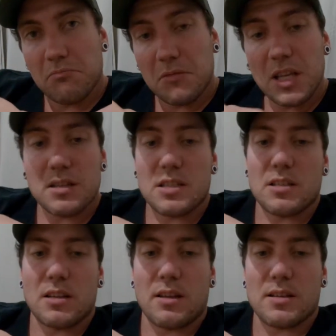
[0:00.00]
Yeah, sits
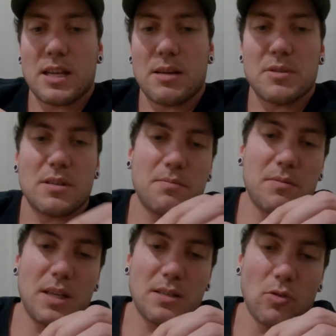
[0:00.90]
in there the same
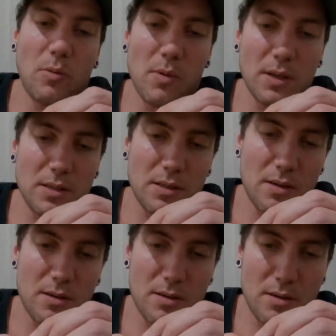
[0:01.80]
as a normal one, so
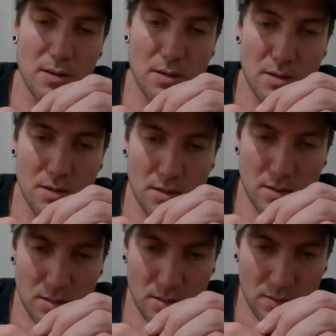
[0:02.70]

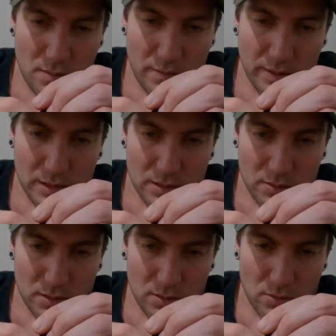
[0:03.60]
fingers
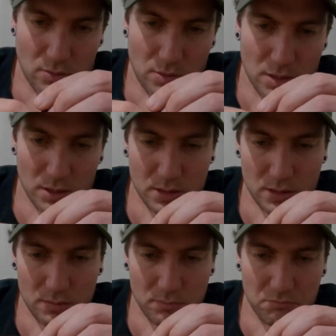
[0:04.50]
crossed it all works,
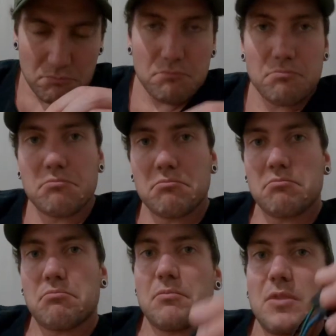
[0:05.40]
and
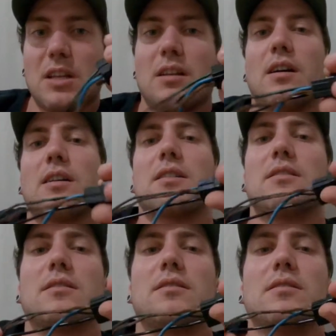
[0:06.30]
then
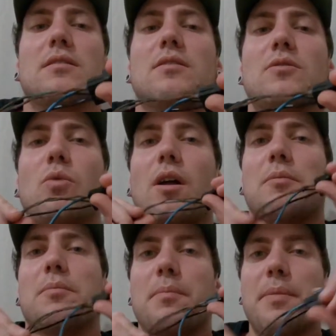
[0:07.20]

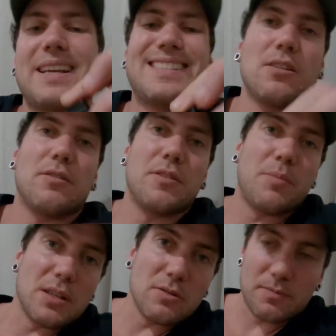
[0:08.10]
one piece of the
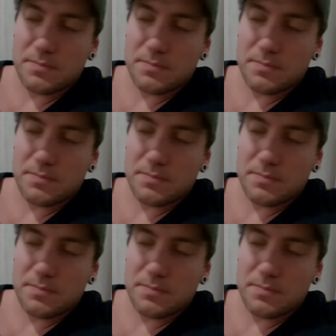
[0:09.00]
puzzle.